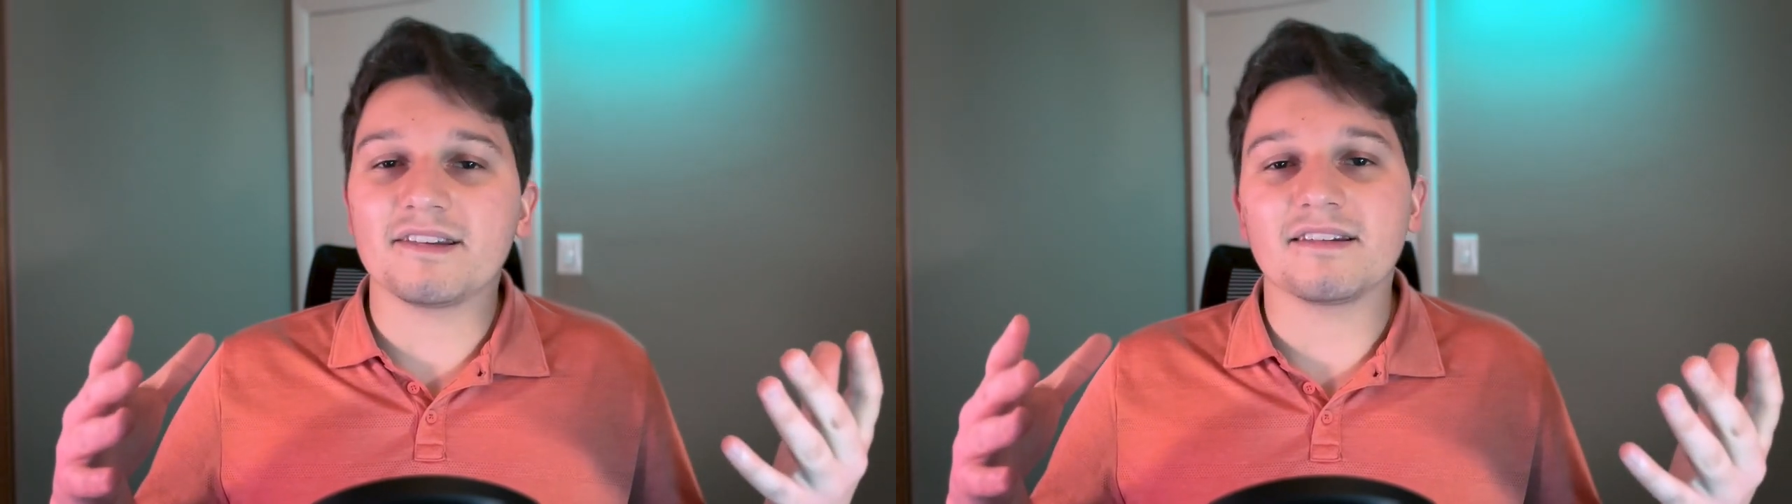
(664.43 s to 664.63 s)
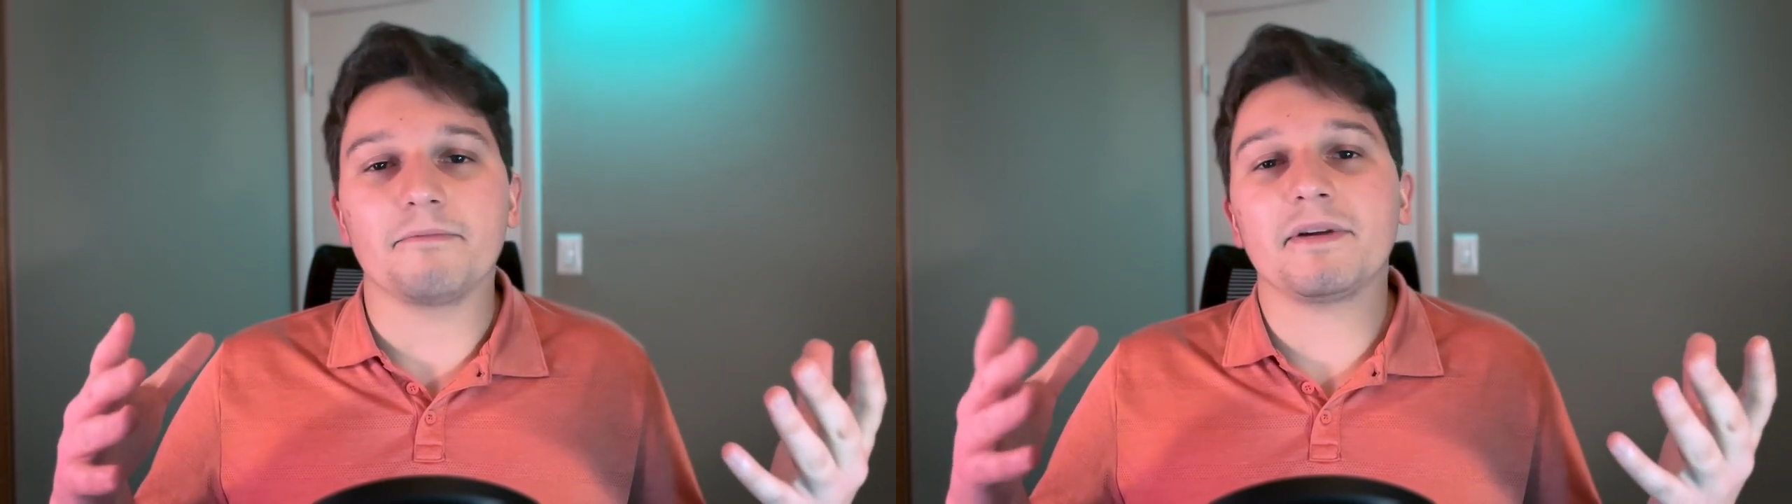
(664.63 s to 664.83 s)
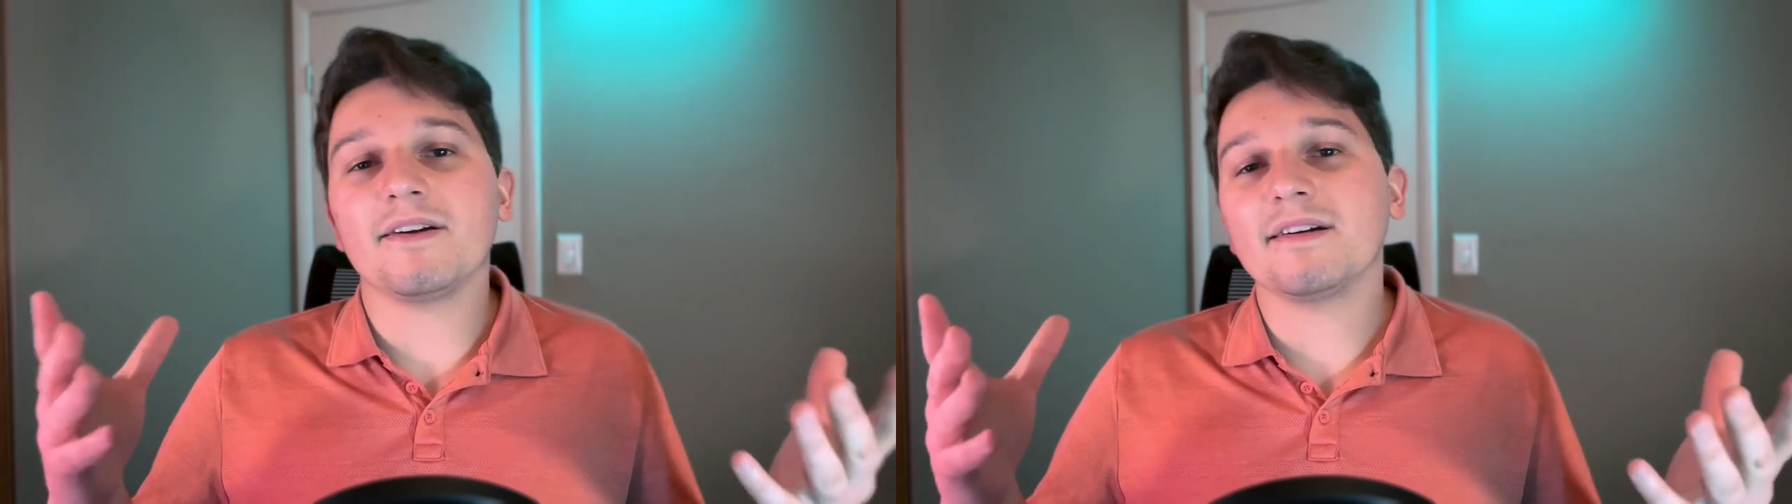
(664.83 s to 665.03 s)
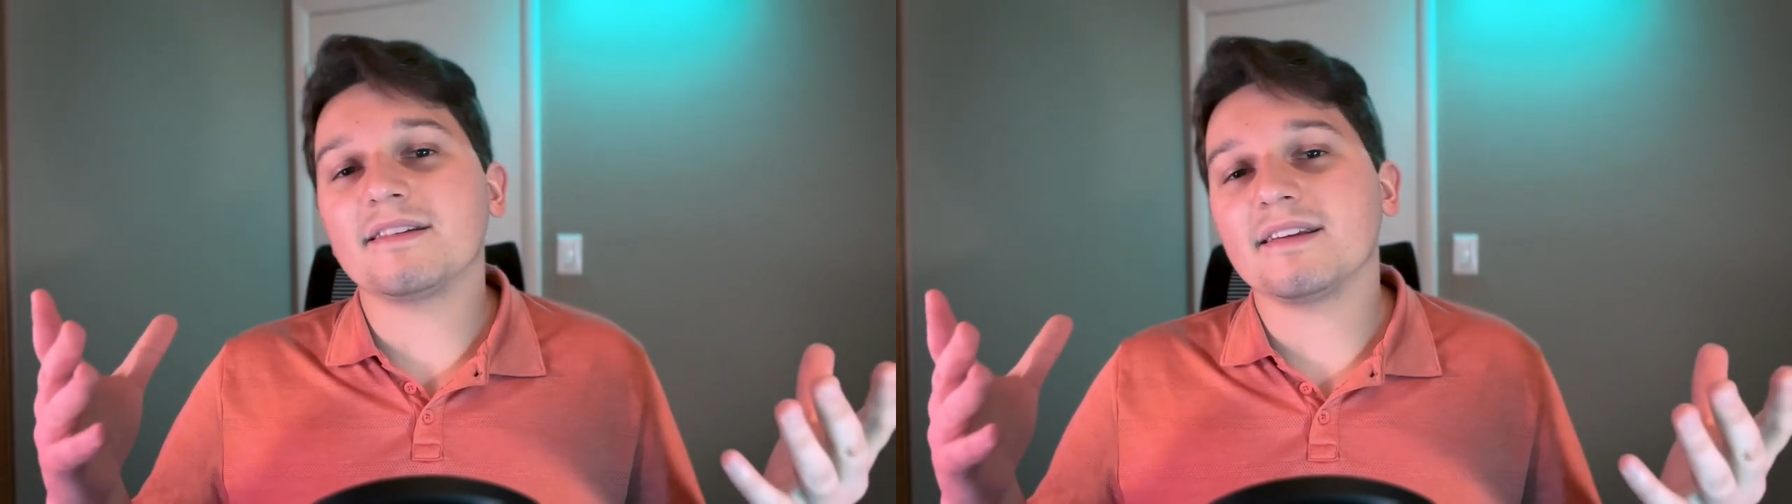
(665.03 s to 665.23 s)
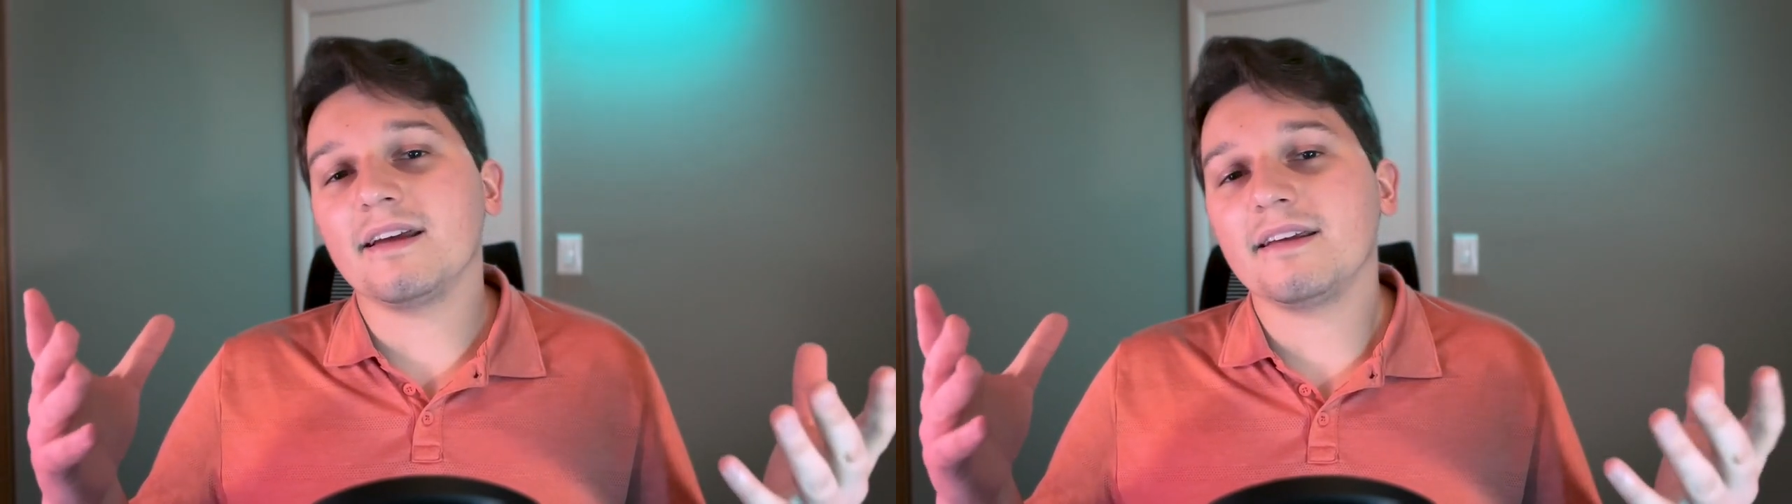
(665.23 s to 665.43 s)

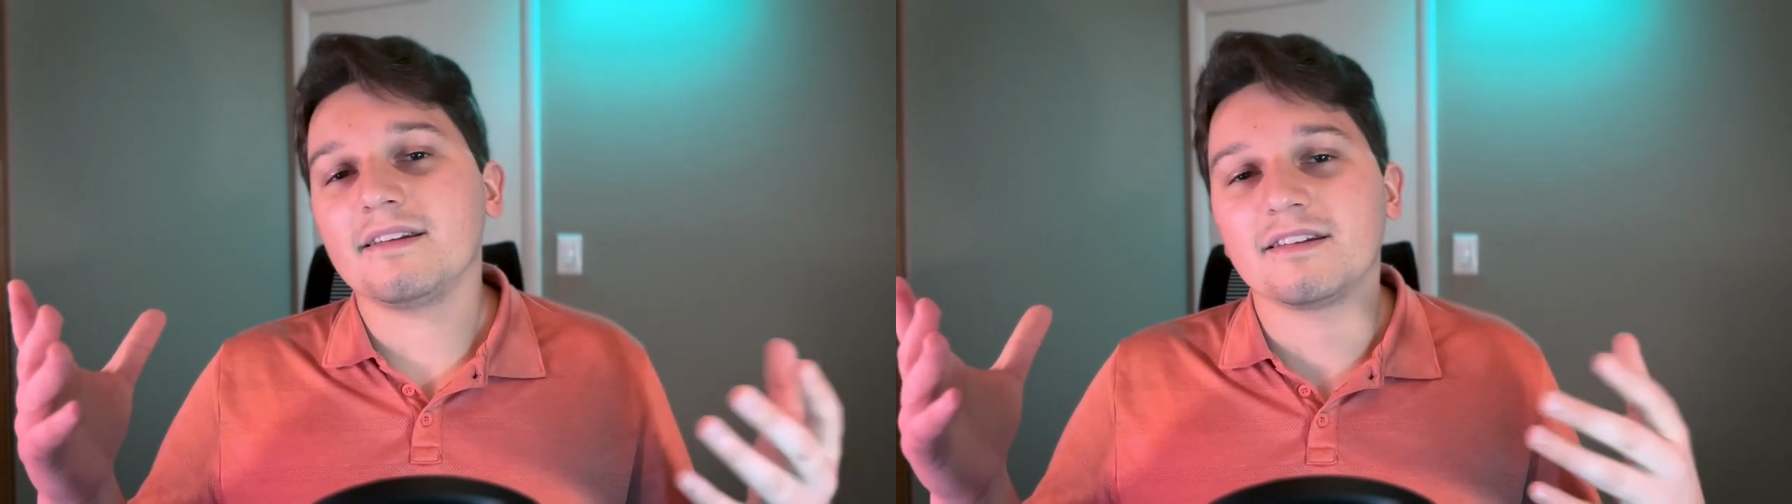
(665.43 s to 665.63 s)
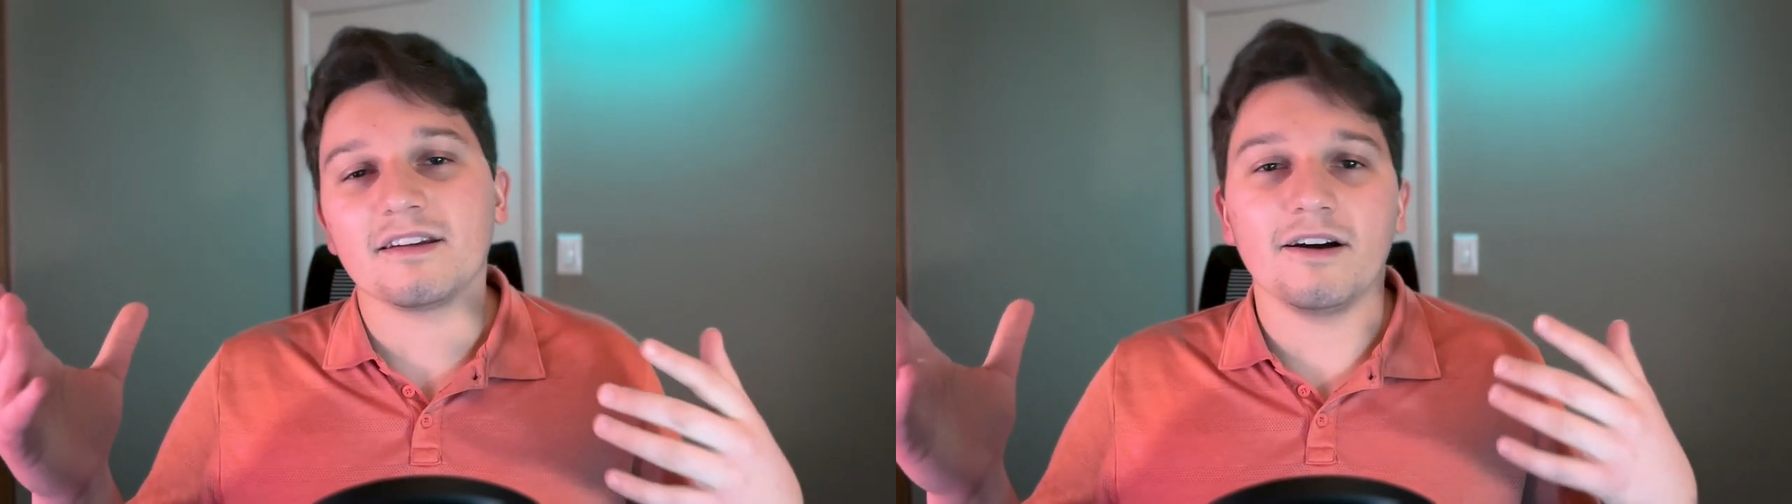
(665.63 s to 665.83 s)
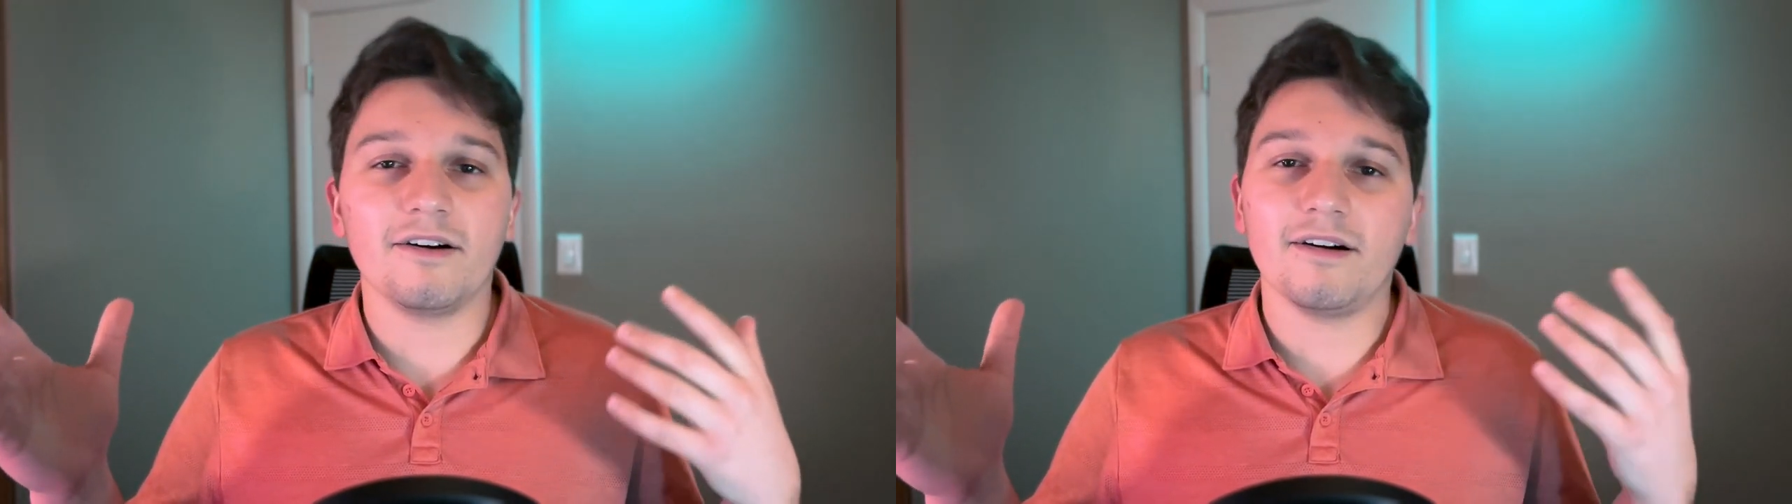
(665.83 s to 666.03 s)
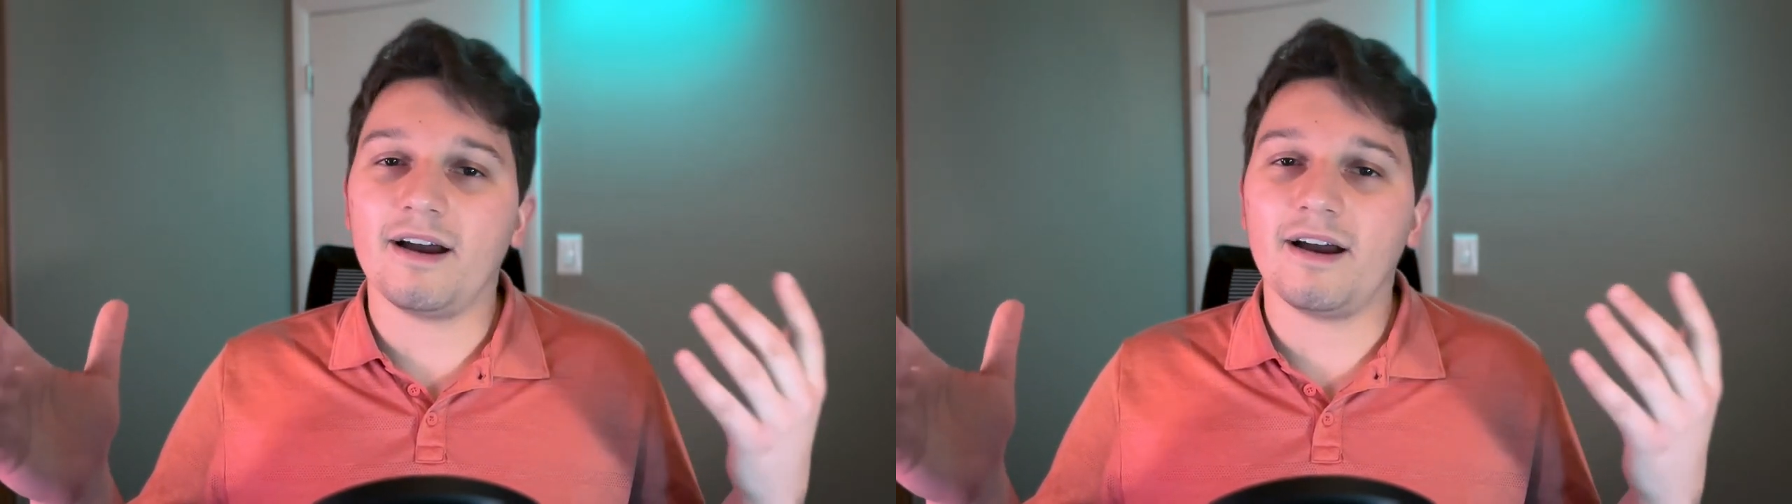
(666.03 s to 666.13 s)
disappearance is, so